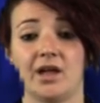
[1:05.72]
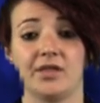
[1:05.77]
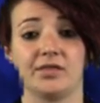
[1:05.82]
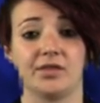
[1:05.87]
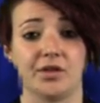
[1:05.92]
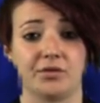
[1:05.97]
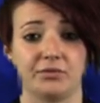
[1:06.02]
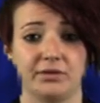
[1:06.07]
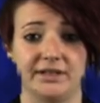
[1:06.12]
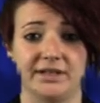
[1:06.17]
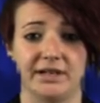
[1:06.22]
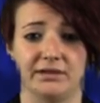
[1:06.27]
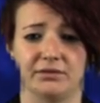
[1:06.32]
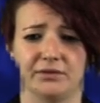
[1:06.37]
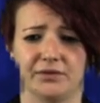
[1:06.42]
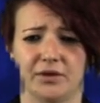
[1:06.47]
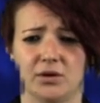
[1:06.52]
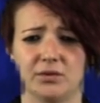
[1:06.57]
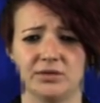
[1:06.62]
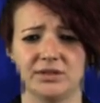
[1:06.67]
The three-day
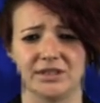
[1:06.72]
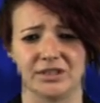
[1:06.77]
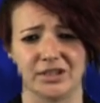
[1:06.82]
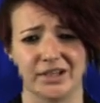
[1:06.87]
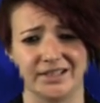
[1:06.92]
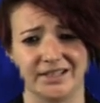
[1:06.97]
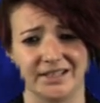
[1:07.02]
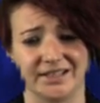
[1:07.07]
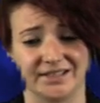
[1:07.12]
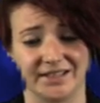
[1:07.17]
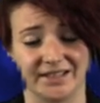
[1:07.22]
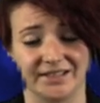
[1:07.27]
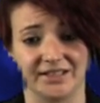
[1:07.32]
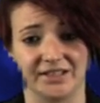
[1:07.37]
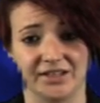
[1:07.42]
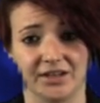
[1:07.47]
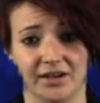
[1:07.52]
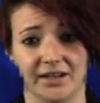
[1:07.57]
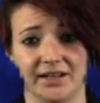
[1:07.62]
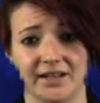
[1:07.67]
revolt in
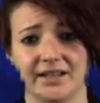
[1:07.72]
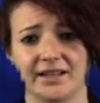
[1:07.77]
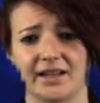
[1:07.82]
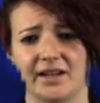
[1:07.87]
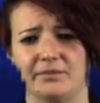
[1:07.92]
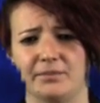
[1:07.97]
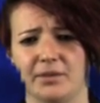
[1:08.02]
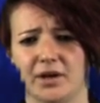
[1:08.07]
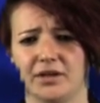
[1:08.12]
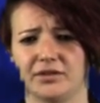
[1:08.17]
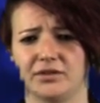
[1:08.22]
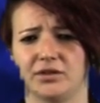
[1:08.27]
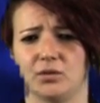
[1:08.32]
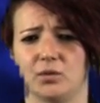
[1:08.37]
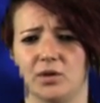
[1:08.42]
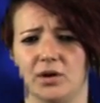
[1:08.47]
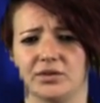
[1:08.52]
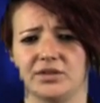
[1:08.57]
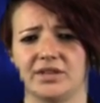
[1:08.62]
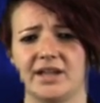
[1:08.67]
1969 gave birth to
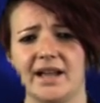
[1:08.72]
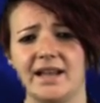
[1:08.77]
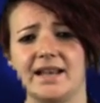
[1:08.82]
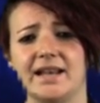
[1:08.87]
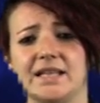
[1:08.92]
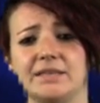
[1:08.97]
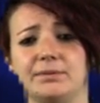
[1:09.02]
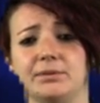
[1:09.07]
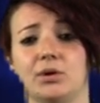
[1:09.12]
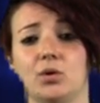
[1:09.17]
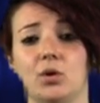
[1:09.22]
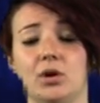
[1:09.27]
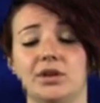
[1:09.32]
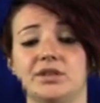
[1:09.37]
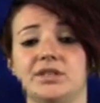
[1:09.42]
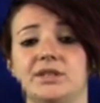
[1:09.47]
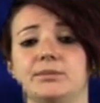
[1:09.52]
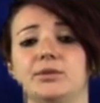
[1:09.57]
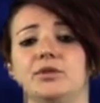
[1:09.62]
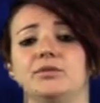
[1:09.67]
the world's gay and lesbian
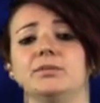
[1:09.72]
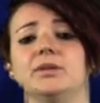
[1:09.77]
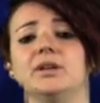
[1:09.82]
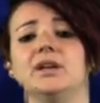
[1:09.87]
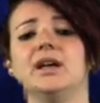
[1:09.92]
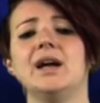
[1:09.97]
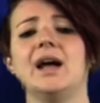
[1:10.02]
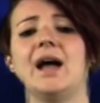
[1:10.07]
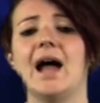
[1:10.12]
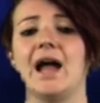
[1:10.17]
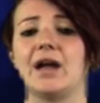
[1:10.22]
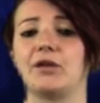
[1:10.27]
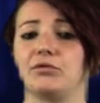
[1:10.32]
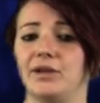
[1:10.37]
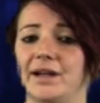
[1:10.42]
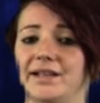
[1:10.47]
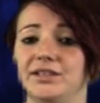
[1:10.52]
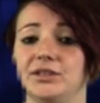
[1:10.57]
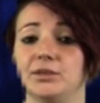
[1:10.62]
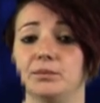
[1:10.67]
equality movement and
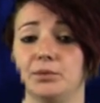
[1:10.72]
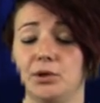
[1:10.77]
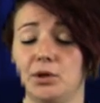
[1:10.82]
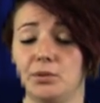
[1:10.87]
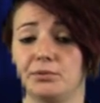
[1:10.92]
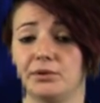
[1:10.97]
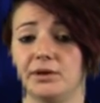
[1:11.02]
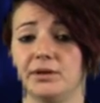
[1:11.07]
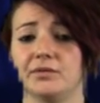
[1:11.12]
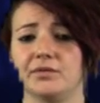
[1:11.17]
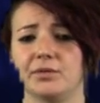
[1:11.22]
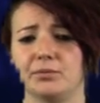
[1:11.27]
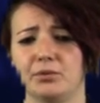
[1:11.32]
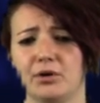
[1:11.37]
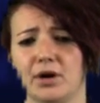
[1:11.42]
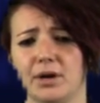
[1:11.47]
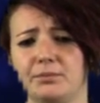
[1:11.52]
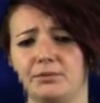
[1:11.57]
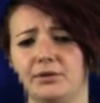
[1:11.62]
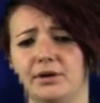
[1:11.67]
created the blueprint for
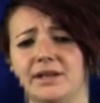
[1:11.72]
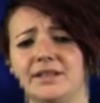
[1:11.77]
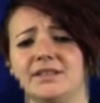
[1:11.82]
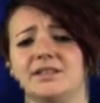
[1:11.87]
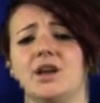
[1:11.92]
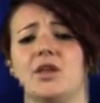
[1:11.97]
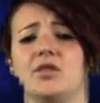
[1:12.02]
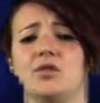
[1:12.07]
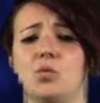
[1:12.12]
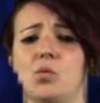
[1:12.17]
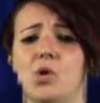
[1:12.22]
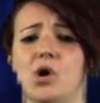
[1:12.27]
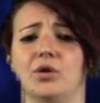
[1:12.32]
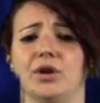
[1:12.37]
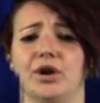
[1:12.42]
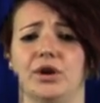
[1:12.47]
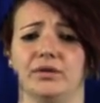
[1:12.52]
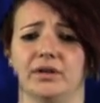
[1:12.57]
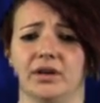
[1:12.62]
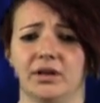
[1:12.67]
pride parades the
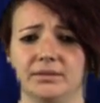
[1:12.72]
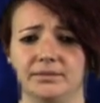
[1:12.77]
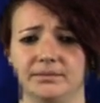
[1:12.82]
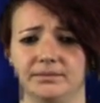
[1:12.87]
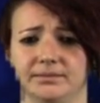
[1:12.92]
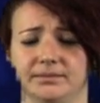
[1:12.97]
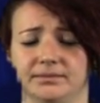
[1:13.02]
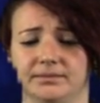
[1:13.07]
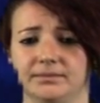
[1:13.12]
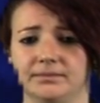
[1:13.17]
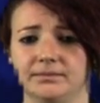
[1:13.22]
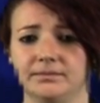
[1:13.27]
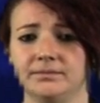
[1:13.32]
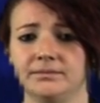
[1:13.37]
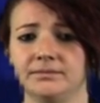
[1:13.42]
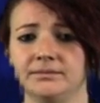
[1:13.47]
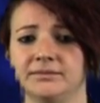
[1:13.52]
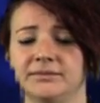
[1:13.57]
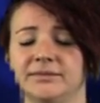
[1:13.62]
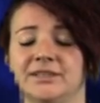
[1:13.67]
world over.
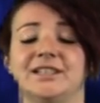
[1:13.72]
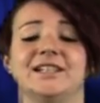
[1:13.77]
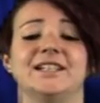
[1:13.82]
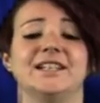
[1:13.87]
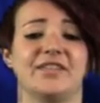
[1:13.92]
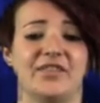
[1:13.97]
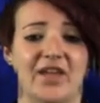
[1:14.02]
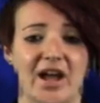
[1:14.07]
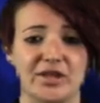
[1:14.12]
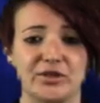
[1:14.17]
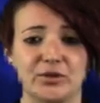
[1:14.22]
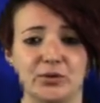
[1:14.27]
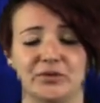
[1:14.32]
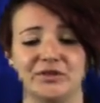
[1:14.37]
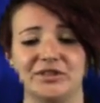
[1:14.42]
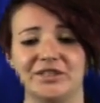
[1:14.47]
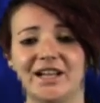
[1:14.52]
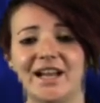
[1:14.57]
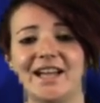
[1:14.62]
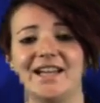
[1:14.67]
That's all
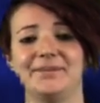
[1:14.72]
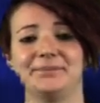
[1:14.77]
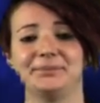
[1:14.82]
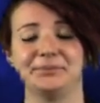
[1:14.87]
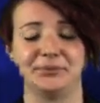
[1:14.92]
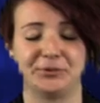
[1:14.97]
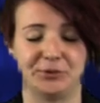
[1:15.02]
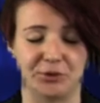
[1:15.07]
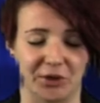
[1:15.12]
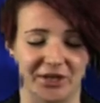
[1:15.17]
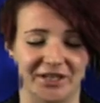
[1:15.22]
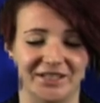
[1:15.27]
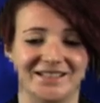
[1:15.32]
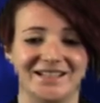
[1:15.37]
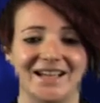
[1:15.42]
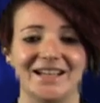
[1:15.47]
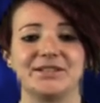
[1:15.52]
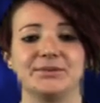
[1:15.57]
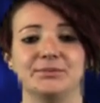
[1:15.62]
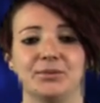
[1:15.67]
for today. Join us
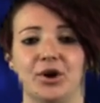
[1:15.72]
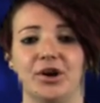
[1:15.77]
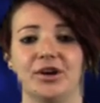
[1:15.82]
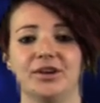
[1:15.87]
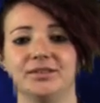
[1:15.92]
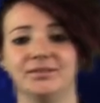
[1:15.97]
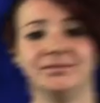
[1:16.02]
again tomorrow.